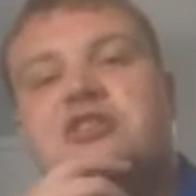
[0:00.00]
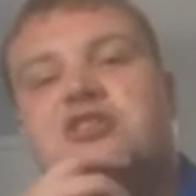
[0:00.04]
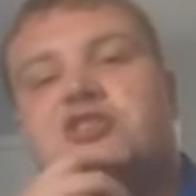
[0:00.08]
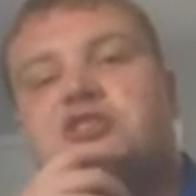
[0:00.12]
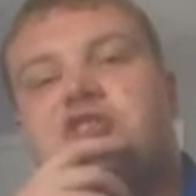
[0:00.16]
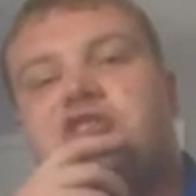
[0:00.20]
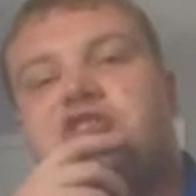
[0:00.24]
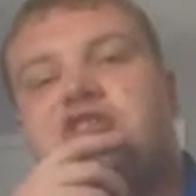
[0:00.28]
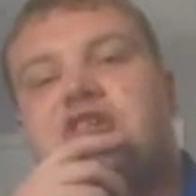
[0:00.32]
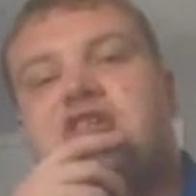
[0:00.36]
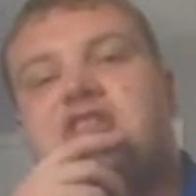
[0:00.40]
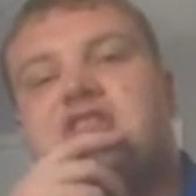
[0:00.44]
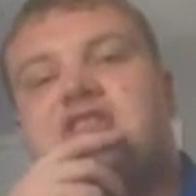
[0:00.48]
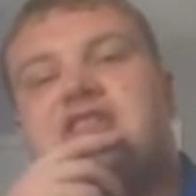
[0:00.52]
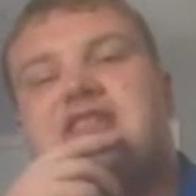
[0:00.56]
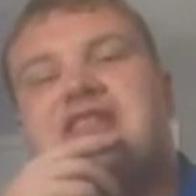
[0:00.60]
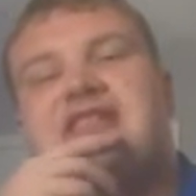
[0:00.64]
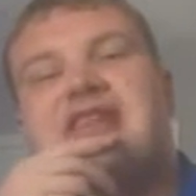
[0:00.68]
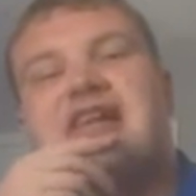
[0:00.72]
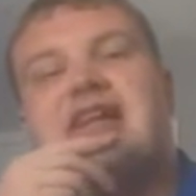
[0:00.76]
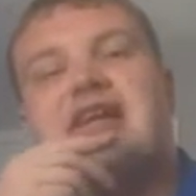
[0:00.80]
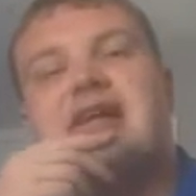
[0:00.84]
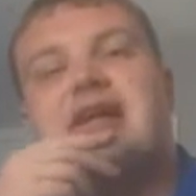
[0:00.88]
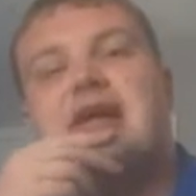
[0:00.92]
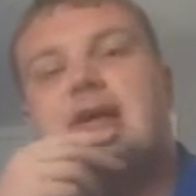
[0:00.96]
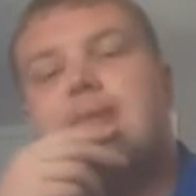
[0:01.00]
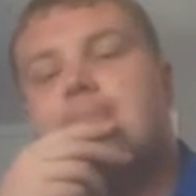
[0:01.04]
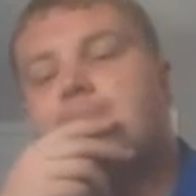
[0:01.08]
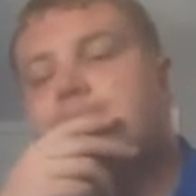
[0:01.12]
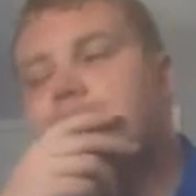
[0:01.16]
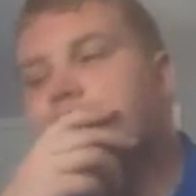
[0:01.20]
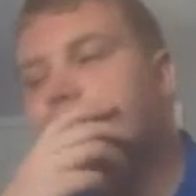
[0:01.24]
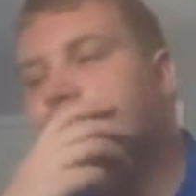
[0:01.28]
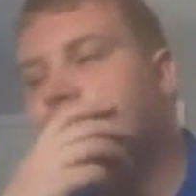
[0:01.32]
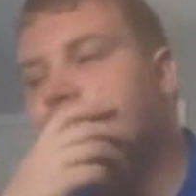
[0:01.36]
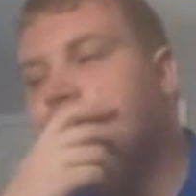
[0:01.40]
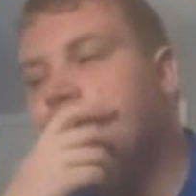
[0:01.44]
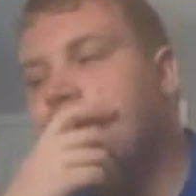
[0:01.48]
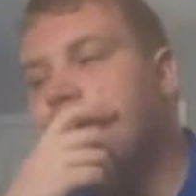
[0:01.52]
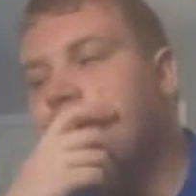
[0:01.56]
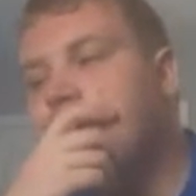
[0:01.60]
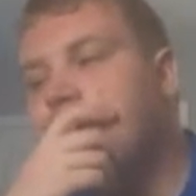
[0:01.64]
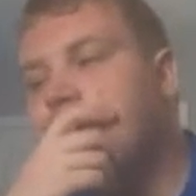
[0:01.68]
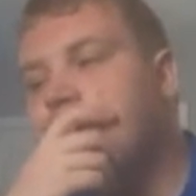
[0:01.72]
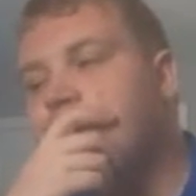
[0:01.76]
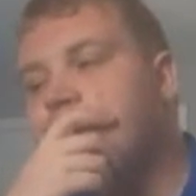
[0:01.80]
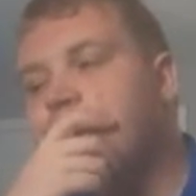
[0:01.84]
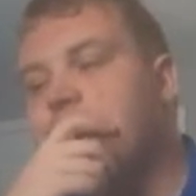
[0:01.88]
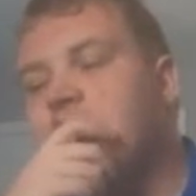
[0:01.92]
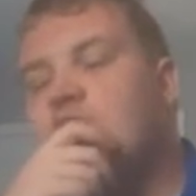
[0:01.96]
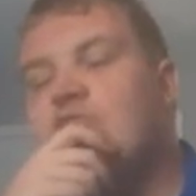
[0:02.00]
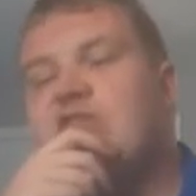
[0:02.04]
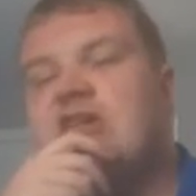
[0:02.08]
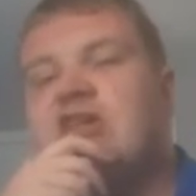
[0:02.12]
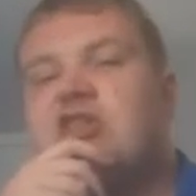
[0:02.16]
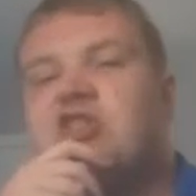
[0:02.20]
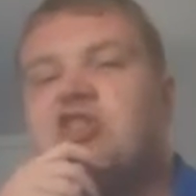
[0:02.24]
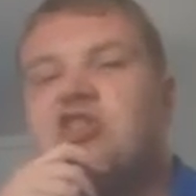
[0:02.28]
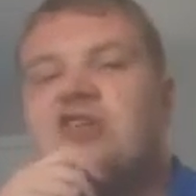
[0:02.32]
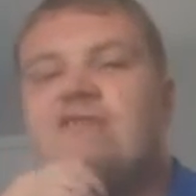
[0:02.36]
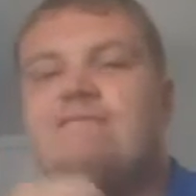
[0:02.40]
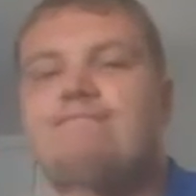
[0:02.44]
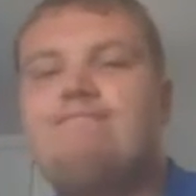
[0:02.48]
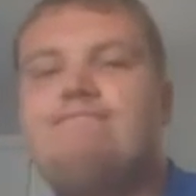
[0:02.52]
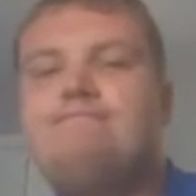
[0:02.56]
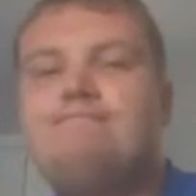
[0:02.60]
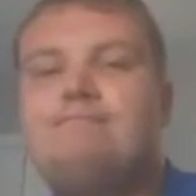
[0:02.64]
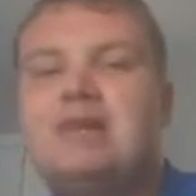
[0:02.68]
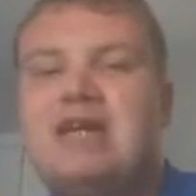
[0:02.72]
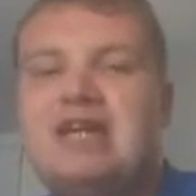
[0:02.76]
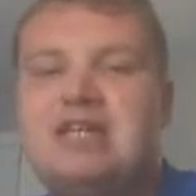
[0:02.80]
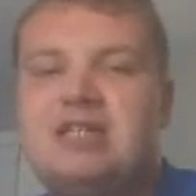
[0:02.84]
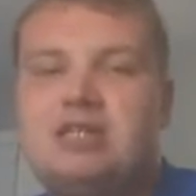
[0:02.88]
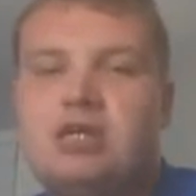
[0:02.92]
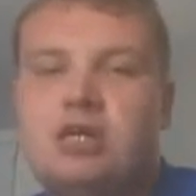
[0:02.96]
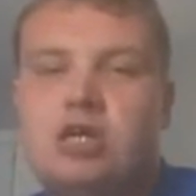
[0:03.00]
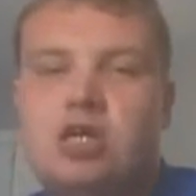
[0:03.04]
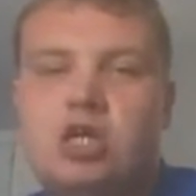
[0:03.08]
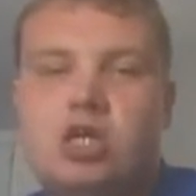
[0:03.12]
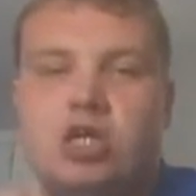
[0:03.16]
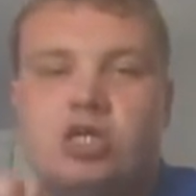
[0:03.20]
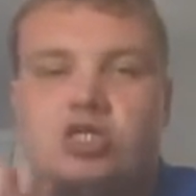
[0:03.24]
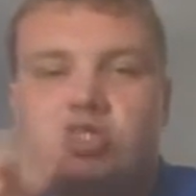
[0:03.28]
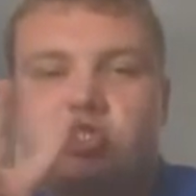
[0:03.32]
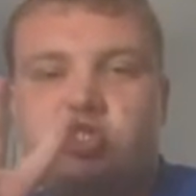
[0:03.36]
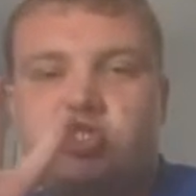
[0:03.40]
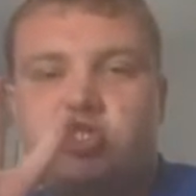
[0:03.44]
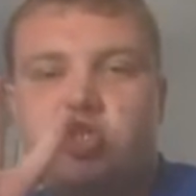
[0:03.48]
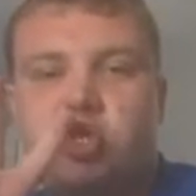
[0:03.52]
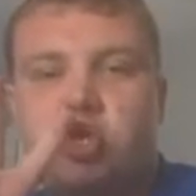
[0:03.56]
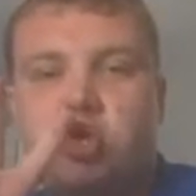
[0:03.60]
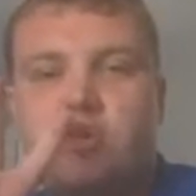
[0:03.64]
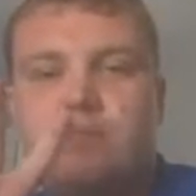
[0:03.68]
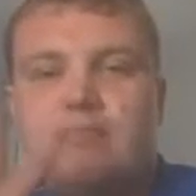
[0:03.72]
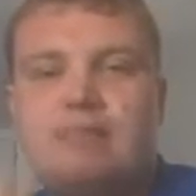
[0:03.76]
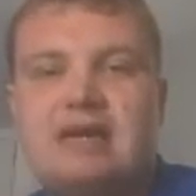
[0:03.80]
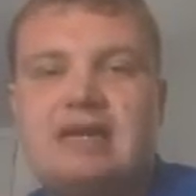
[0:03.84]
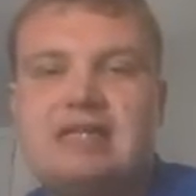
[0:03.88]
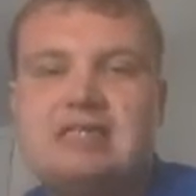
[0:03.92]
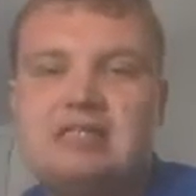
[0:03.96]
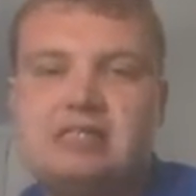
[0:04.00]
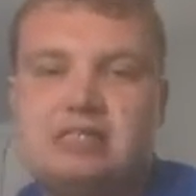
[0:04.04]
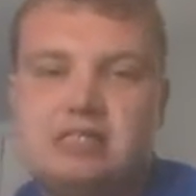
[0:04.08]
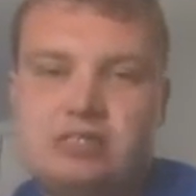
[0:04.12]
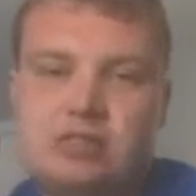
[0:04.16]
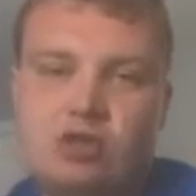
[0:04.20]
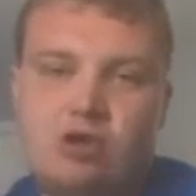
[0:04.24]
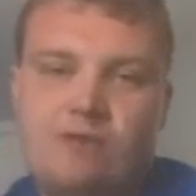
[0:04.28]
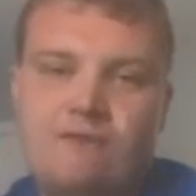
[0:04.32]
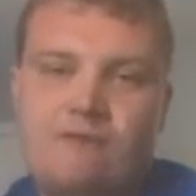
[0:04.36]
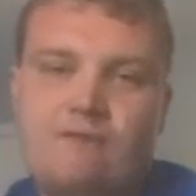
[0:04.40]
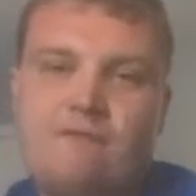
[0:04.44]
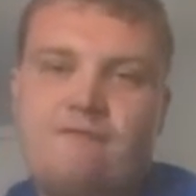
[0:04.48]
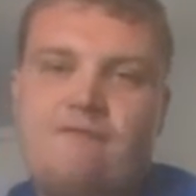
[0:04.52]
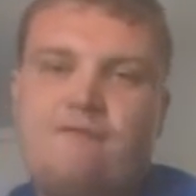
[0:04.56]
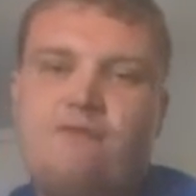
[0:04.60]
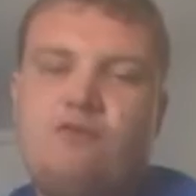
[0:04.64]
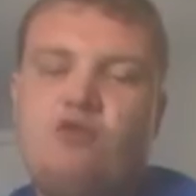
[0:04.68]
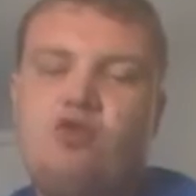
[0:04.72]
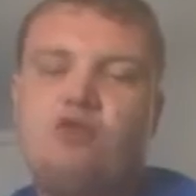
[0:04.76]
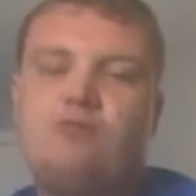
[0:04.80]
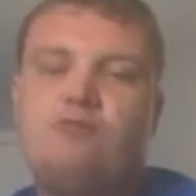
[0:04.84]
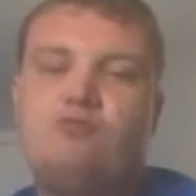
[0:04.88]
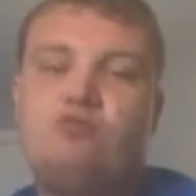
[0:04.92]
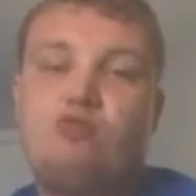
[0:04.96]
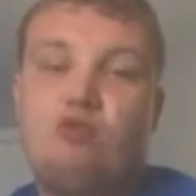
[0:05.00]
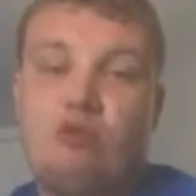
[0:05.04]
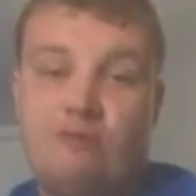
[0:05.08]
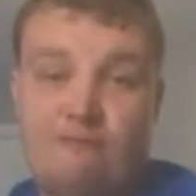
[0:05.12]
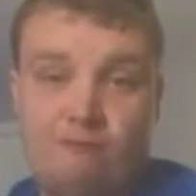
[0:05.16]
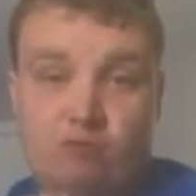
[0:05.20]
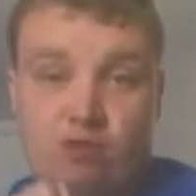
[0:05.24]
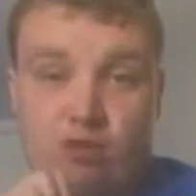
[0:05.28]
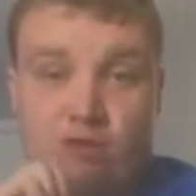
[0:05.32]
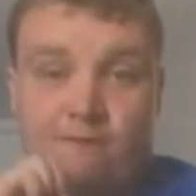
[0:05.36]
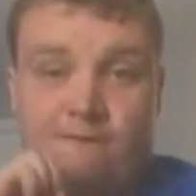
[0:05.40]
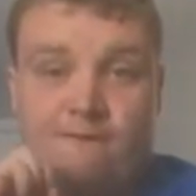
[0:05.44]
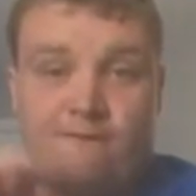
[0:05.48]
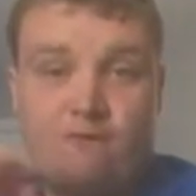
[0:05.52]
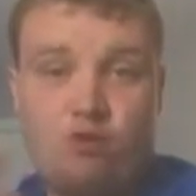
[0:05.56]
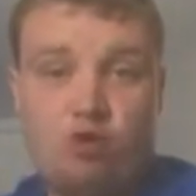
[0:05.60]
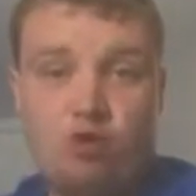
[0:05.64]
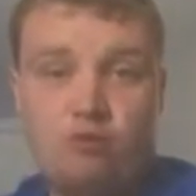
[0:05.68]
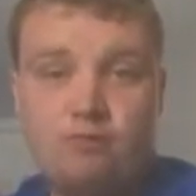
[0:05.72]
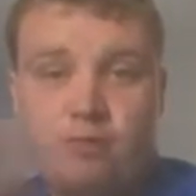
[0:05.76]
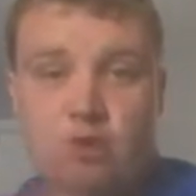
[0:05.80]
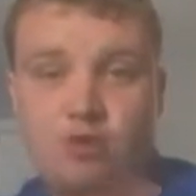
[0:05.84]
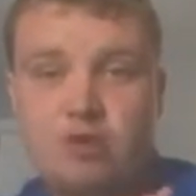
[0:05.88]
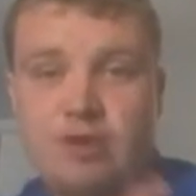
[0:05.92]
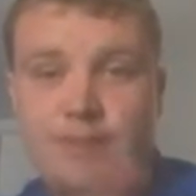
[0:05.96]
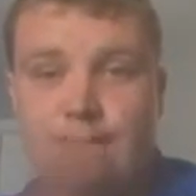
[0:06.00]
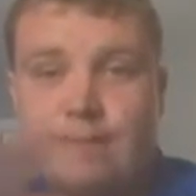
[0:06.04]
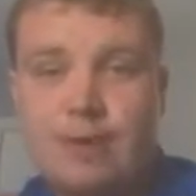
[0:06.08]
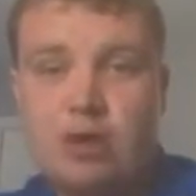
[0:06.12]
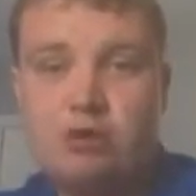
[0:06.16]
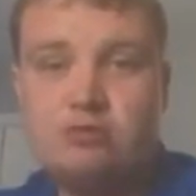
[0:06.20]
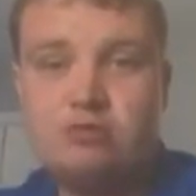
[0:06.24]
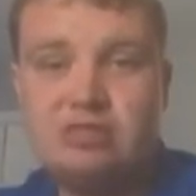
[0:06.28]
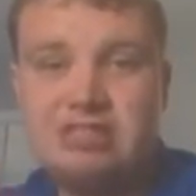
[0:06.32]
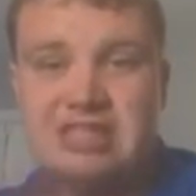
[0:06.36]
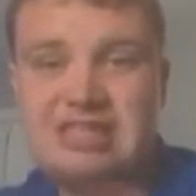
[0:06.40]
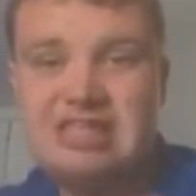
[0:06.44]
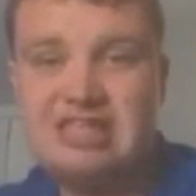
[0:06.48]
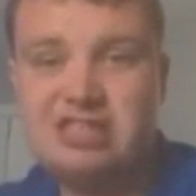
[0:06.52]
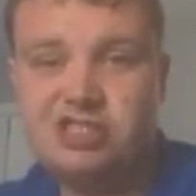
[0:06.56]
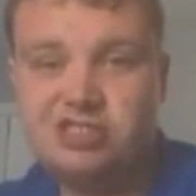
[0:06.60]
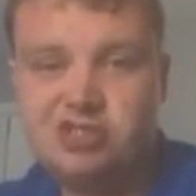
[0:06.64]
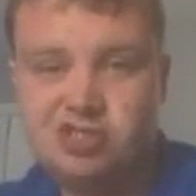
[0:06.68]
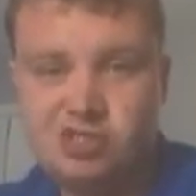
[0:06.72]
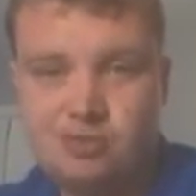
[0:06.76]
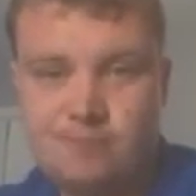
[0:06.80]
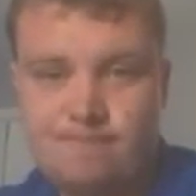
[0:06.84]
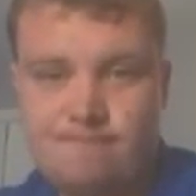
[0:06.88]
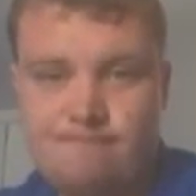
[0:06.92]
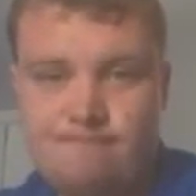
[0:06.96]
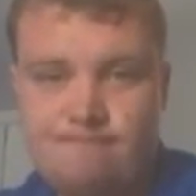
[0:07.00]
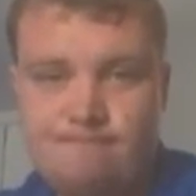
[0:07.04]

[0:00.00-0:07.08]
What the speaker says: suggesting that Rangers have made two bids of worth £4 million each.